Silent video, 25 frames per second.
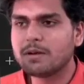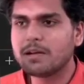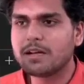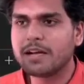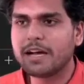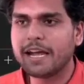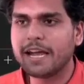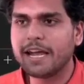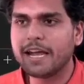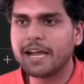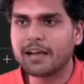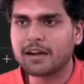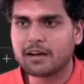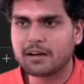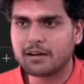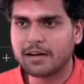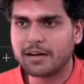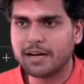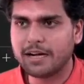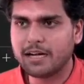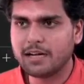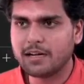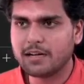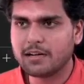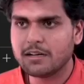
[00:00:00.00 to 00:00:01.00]
here,
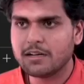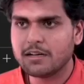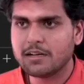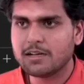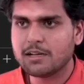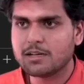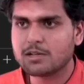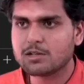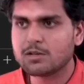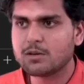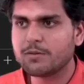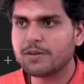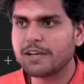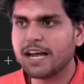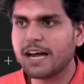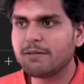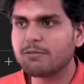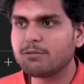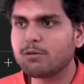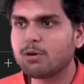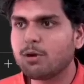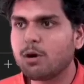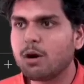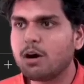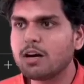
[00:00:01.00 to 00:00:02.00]
right? So we
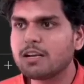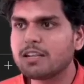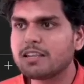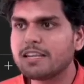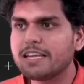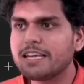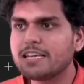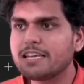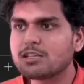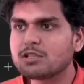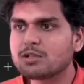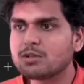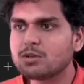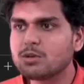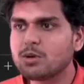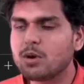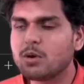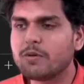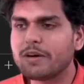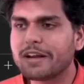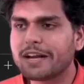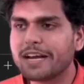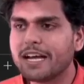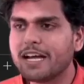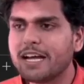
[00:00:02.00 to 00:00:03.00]
have got these two
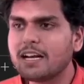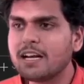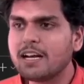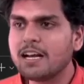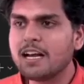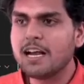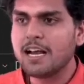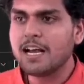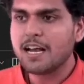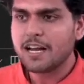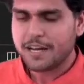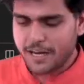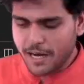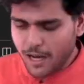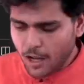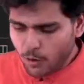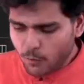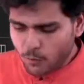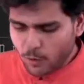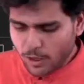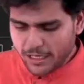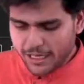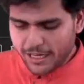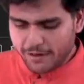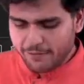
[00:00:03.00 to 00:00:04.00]
over here. Now
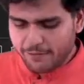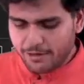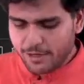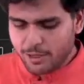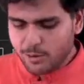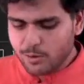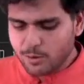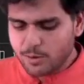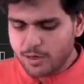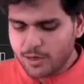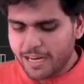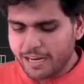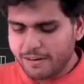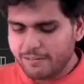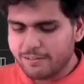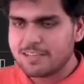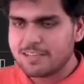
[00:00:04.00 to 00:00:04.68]
what I will do, I will